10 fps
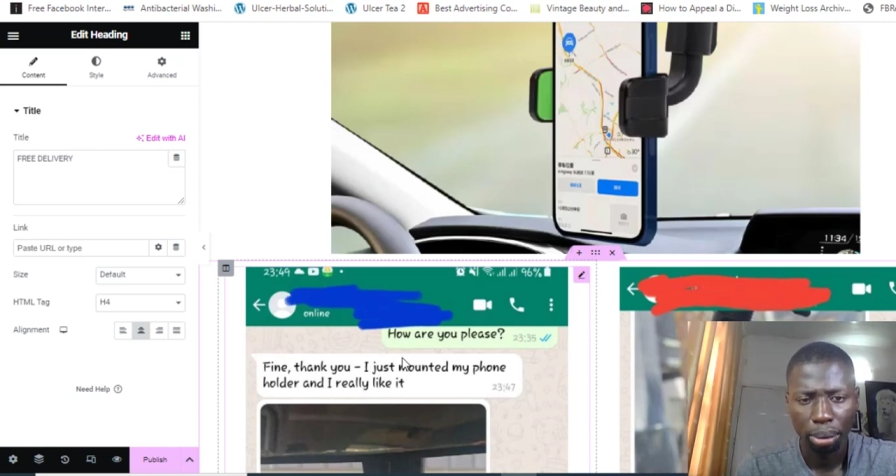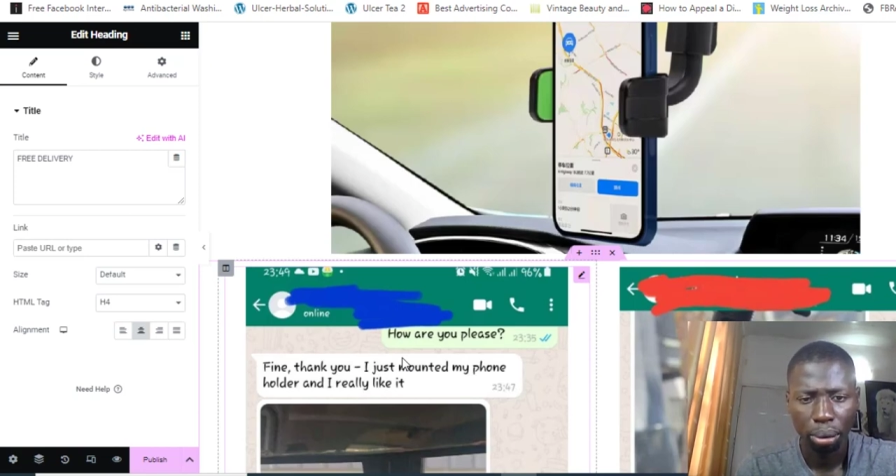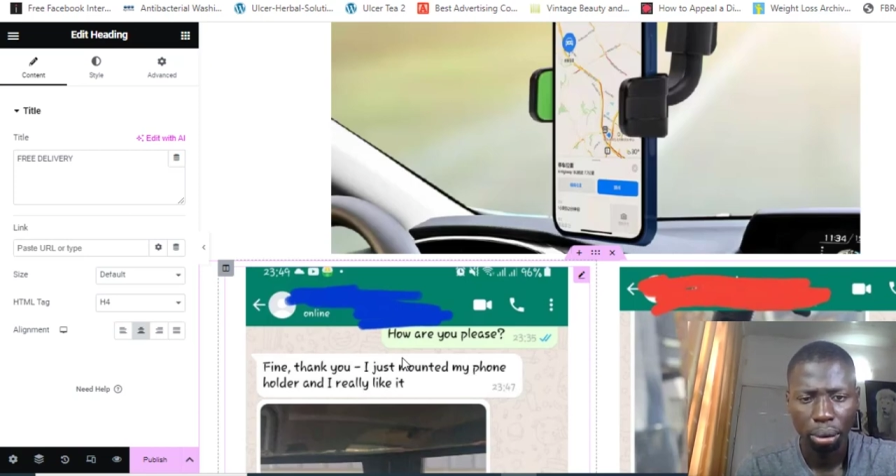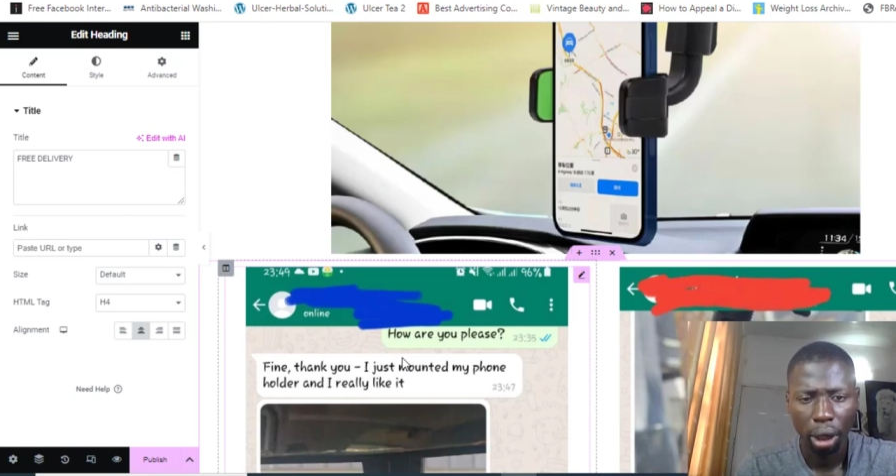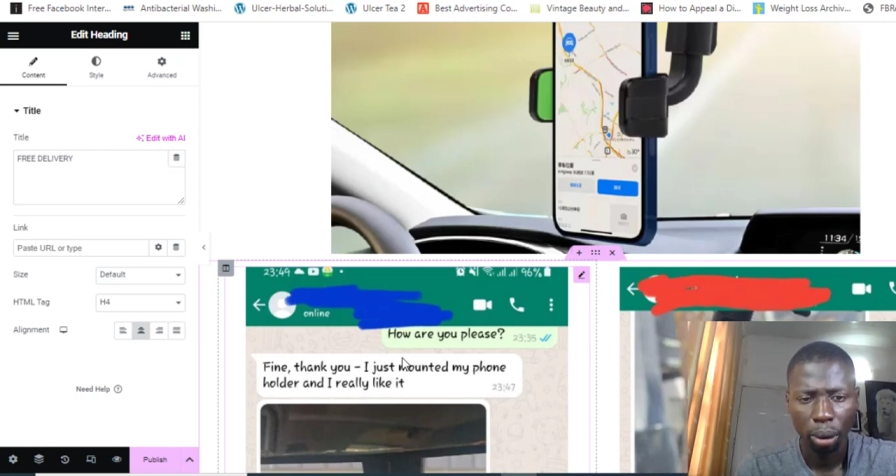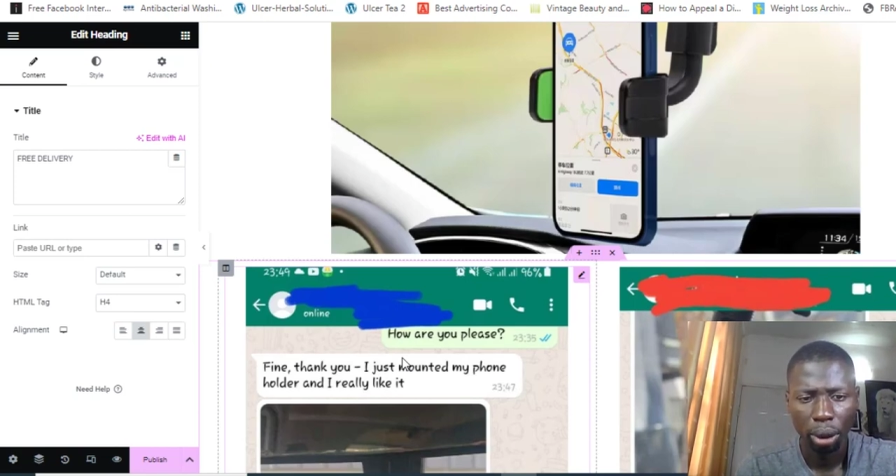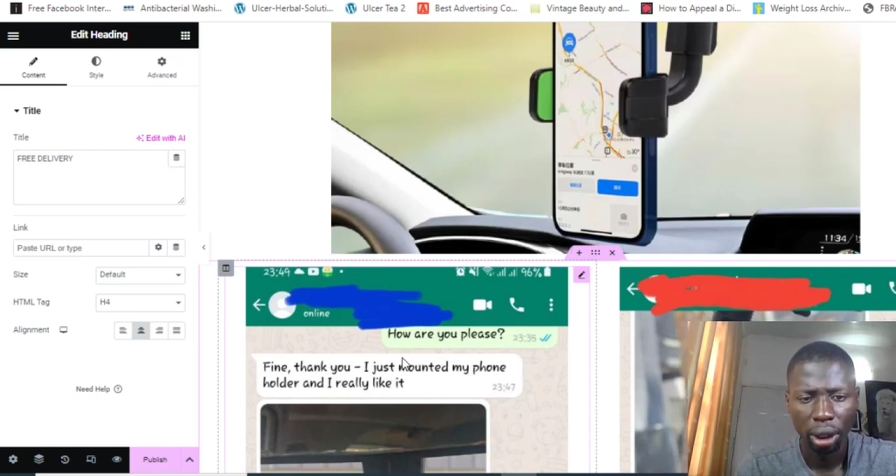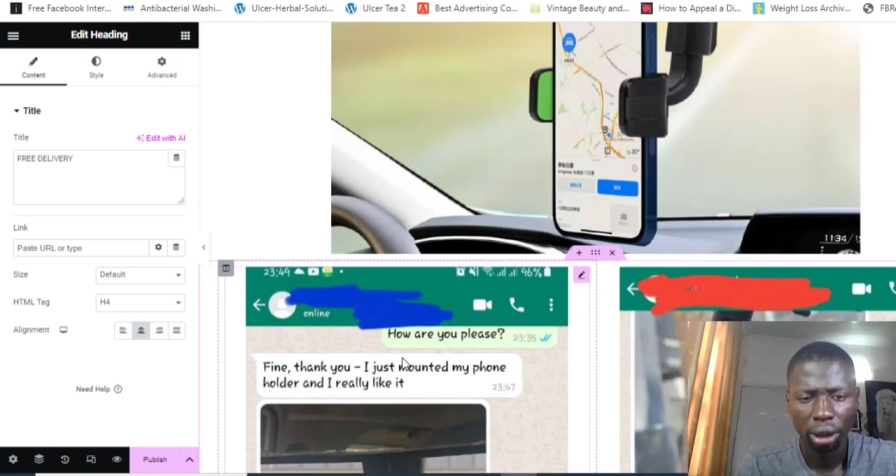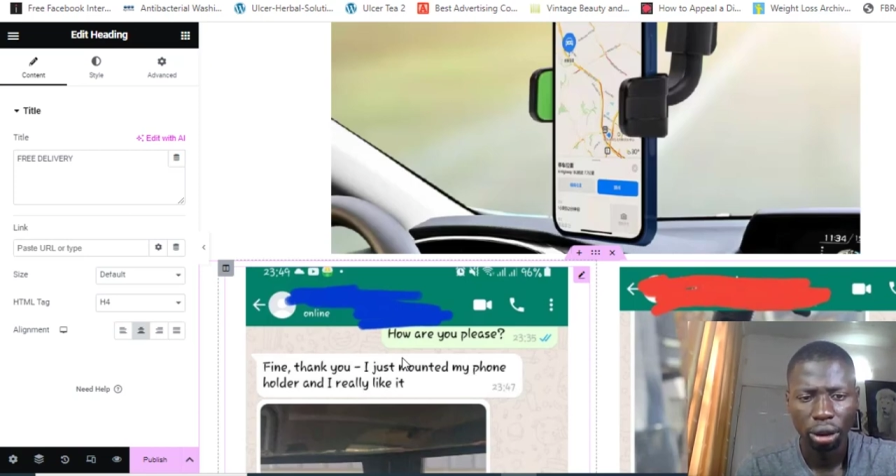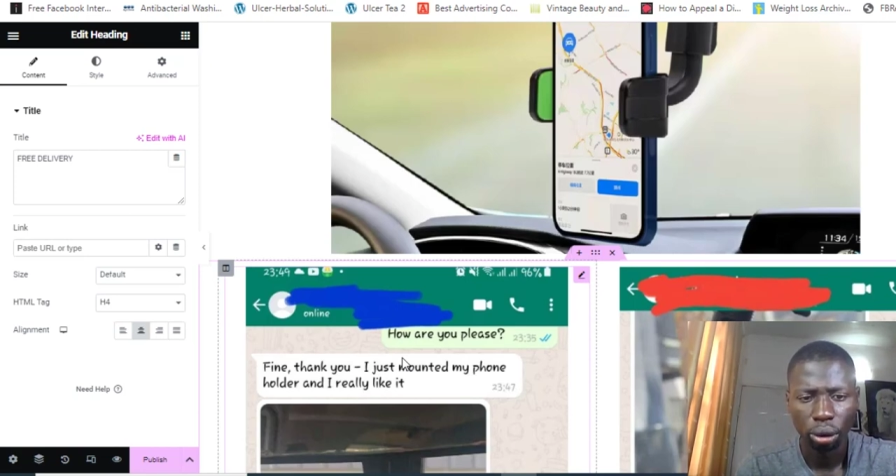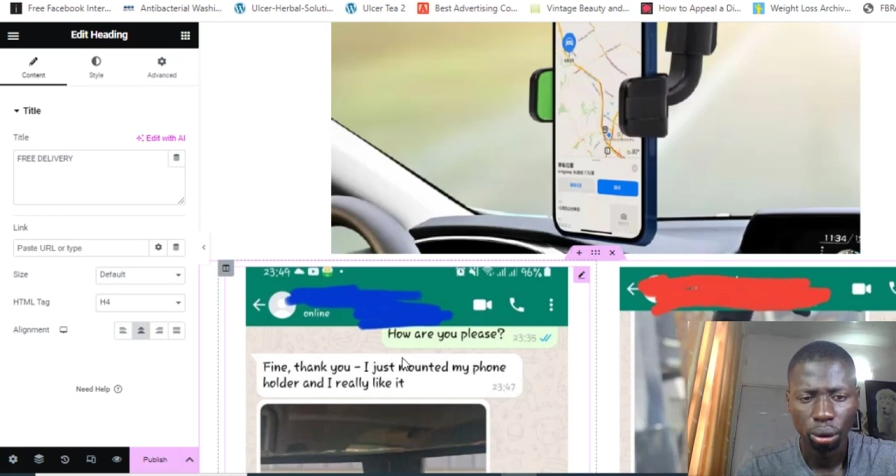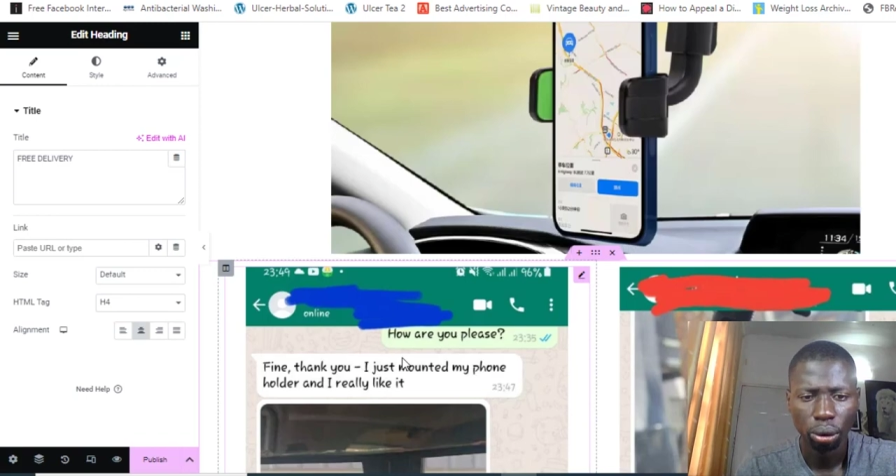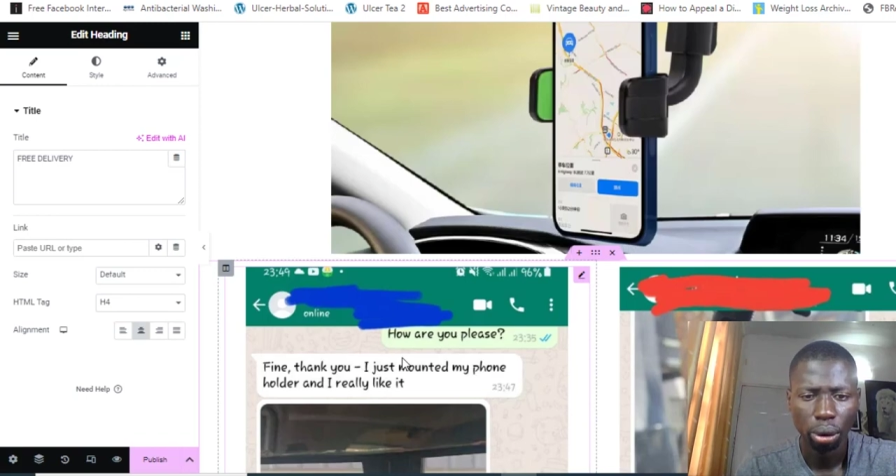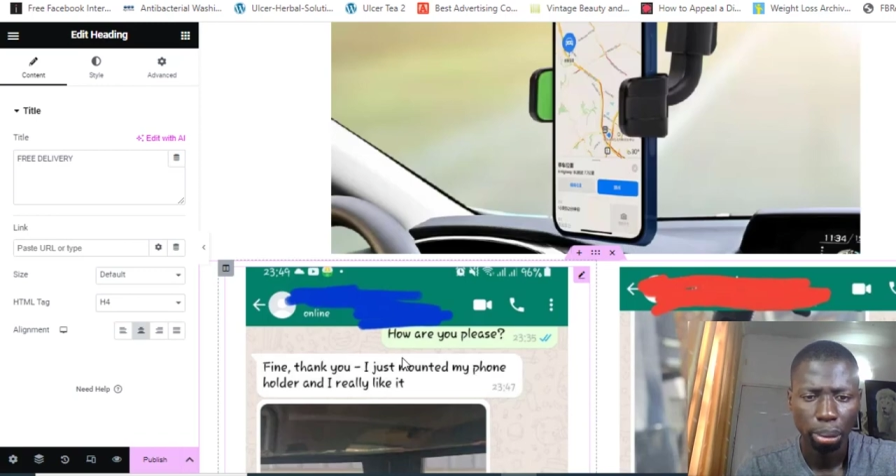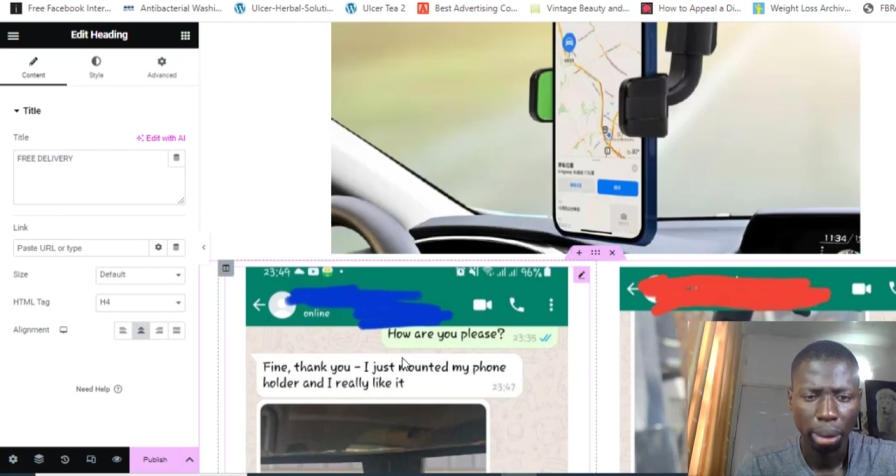are willing to
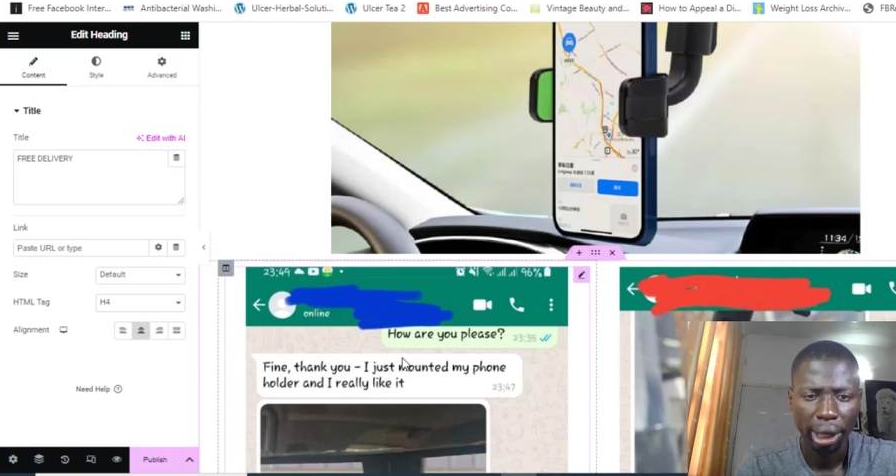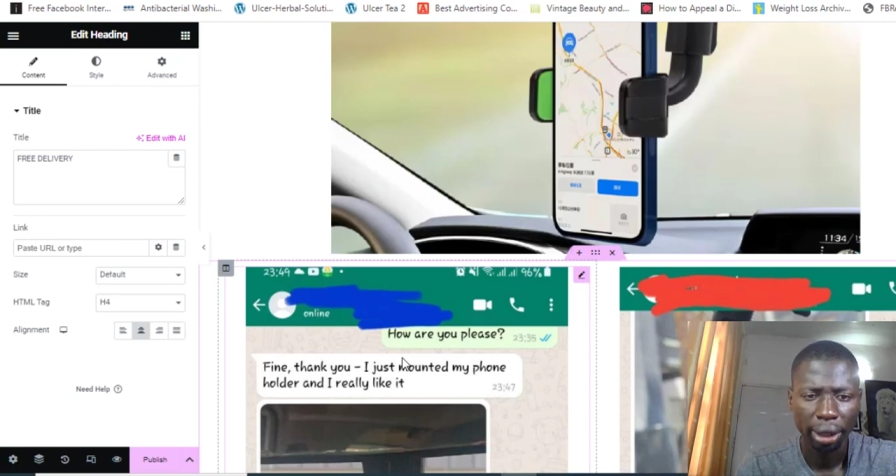buy.